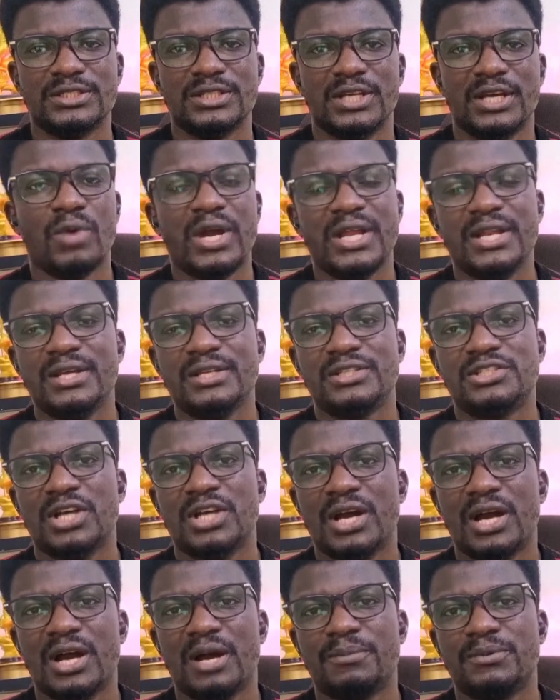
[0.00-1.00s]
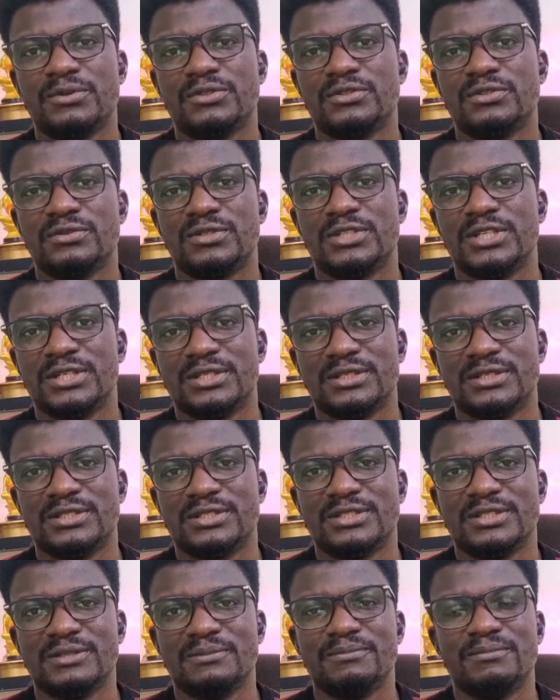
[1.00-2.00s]
When a child happens to take
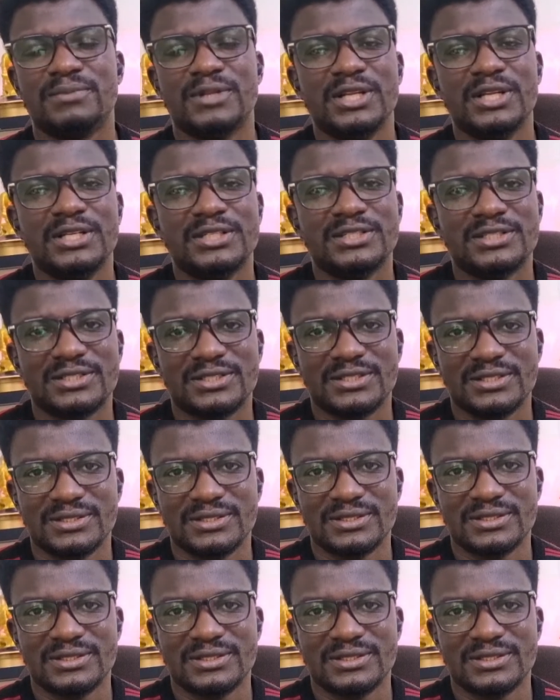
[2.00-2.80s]
this, please